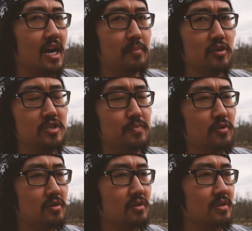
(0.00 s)
a
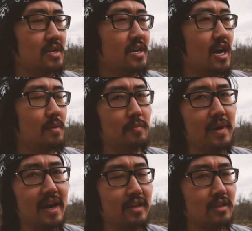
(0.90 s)
push-pull, upper
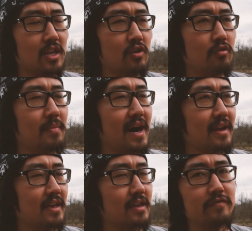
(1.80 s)
body, lower
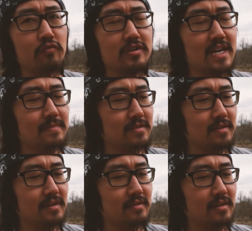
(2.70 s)
body, 4 times
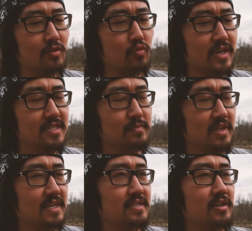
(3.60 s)
a week
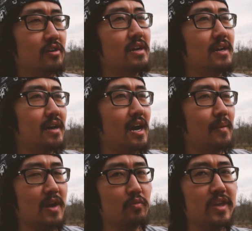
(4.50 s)
split. So
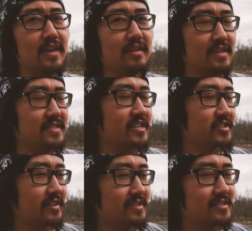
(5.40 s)
my week is
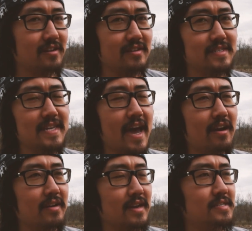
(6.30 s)
actually going to start on
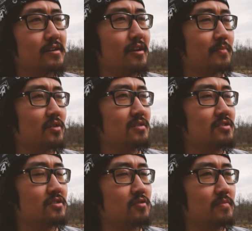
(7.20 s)
Saturday, so I'm going
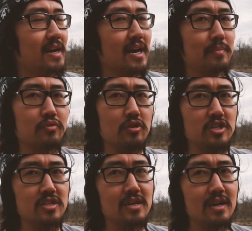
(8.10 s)
to do my
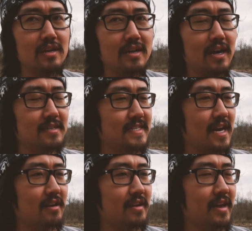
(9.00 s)
push on
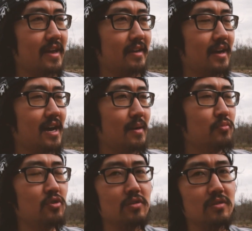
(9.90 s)
Saturday,
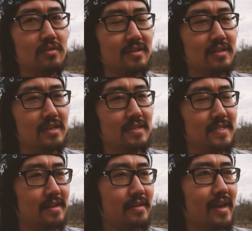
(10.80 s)
pull
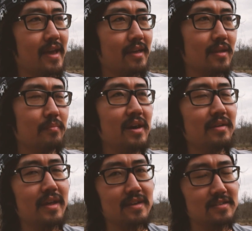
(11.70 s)
Sunday, then
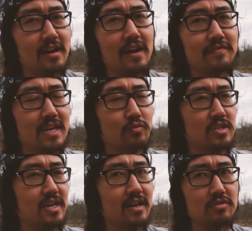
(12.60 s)
Monday is an off day,
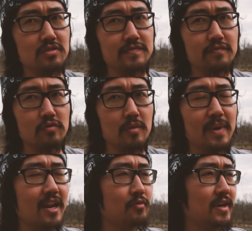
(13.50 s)
which I'll use for
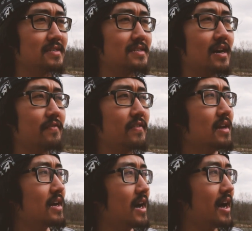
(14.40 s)
body weight stuff
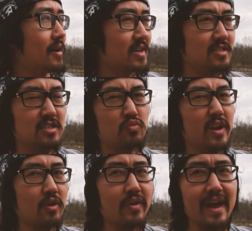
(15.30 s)
and just
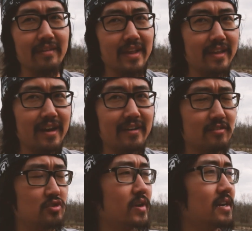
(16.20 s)
running around like out on
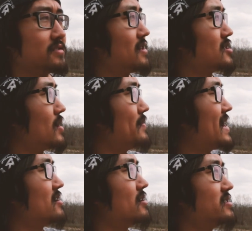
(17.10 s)
the trail. So that's why I'm
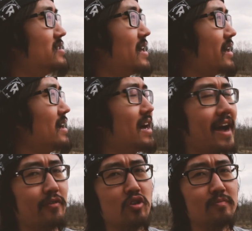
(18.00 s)
out here today.
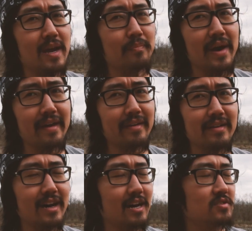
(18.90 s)
I rode my bike
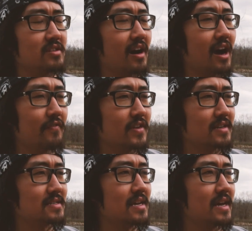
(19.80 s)
to the
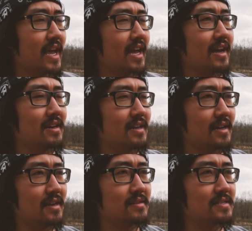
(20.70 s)
office, and I
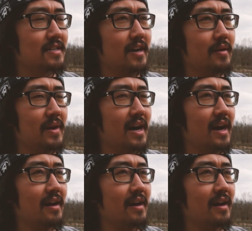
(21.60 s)
did some